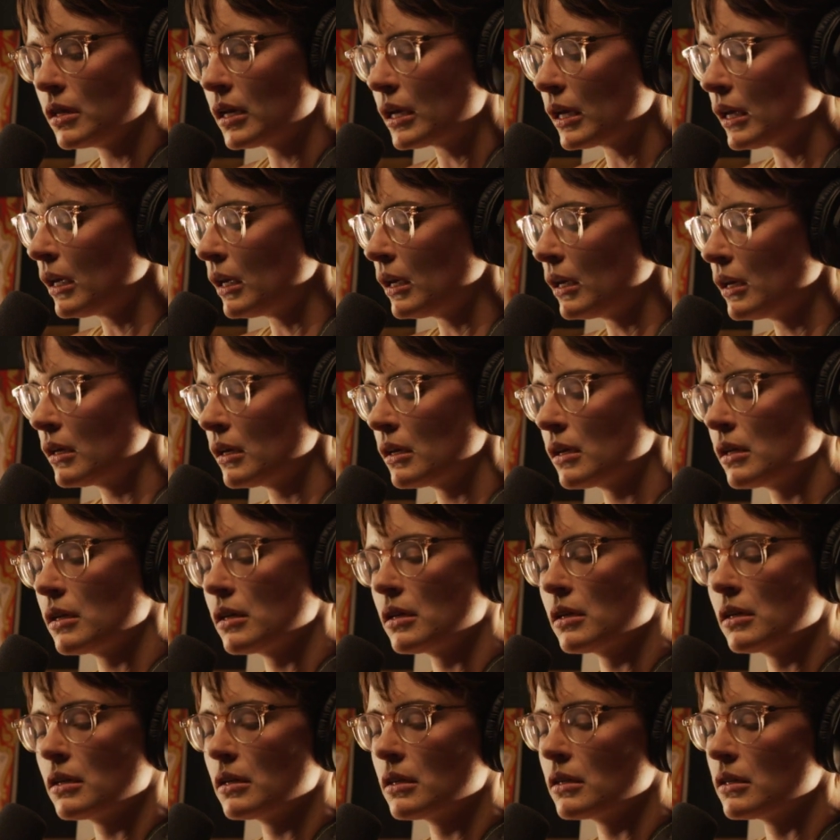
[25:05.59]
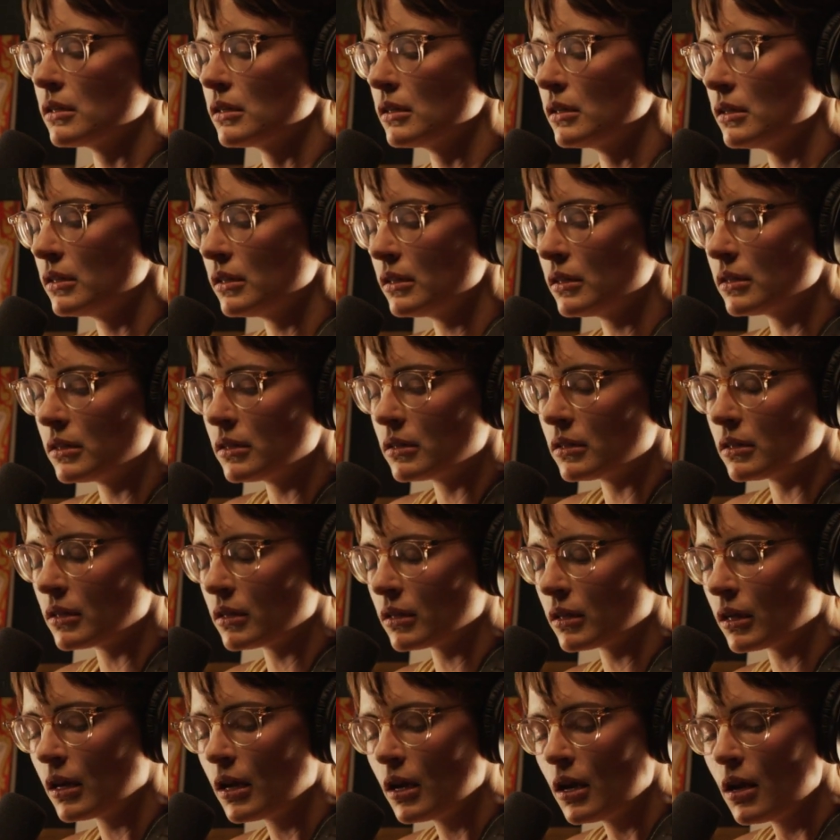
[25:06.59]
head.
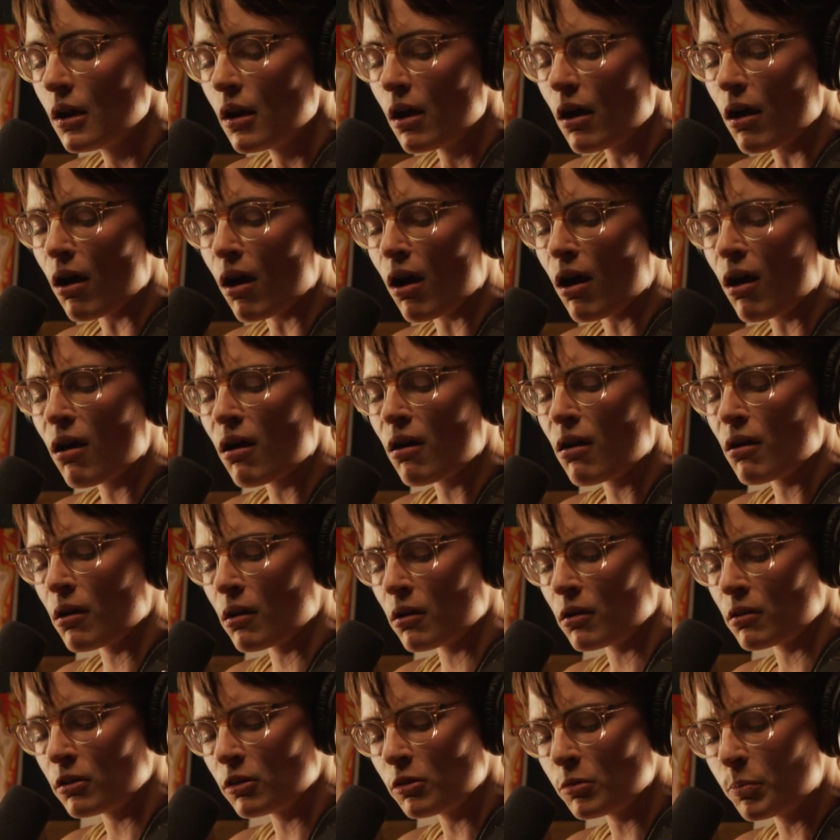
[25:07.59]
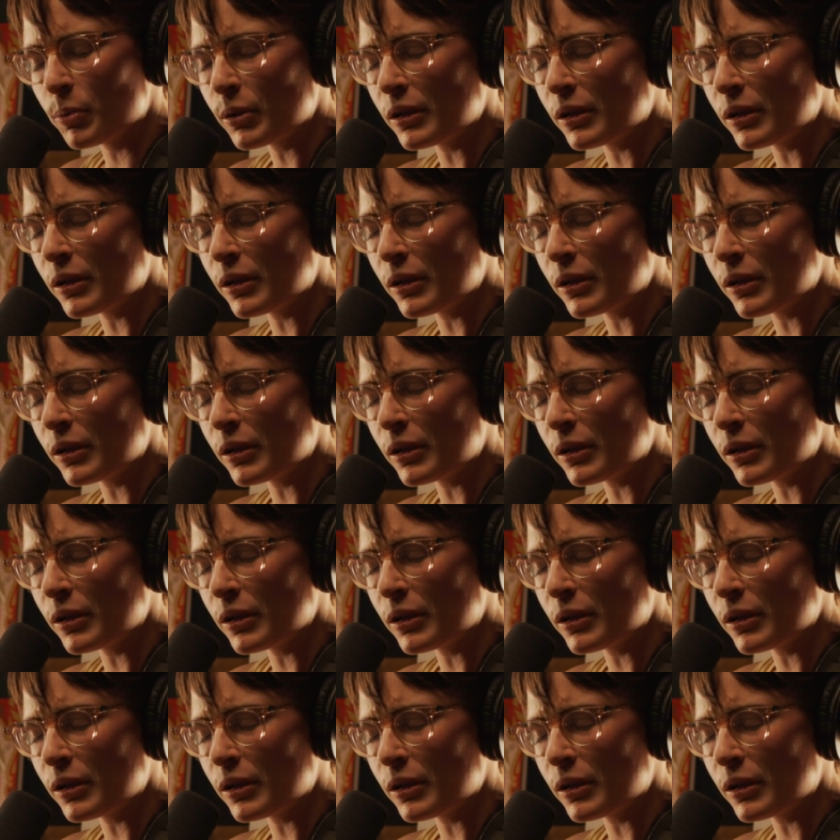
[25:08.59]
Oh,